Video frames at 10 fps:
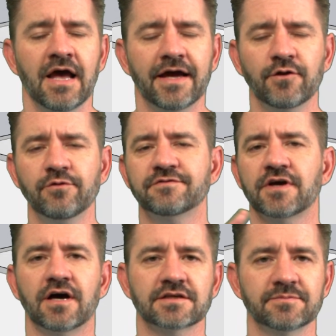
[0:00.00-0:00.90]
I know we've
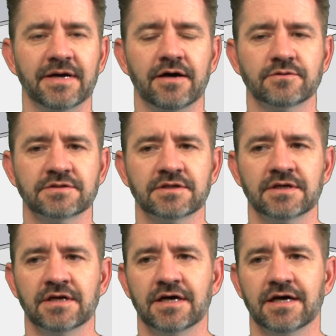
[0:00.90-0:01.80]
talked about
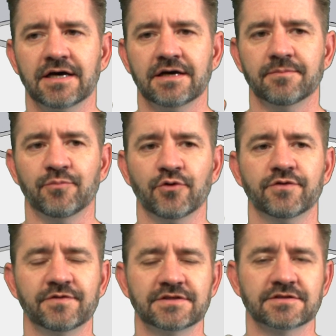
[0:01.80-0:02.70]
uh, both
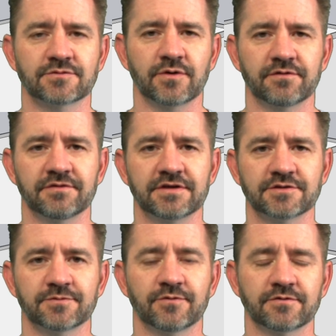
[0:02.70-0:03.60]
of these in Square One
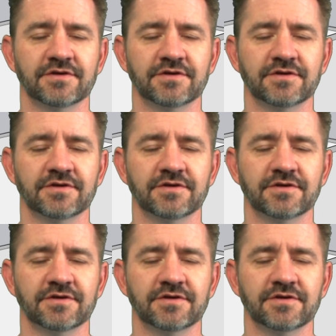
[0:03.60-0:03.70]
videos before.